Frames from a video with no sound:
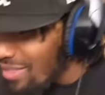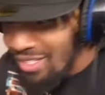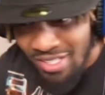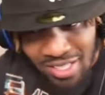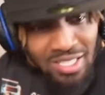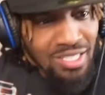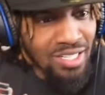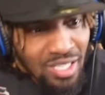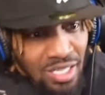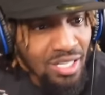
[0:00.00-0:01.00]
Christmas
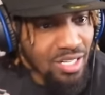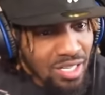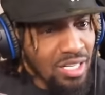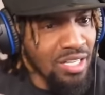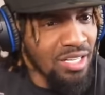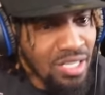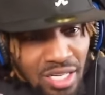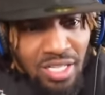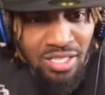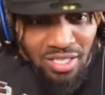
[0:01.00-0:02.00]
drill is making
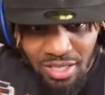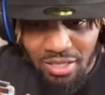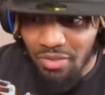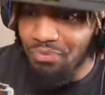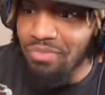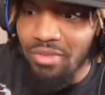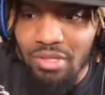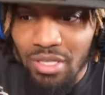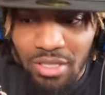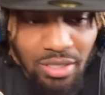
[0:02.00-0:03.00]
killing,
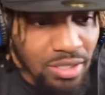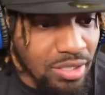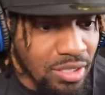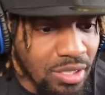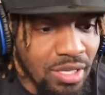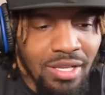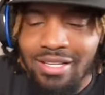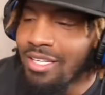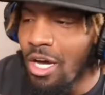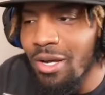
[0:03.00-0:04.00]
spending all your pee.
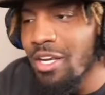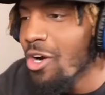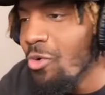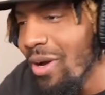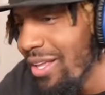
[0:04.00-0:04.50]
No, no.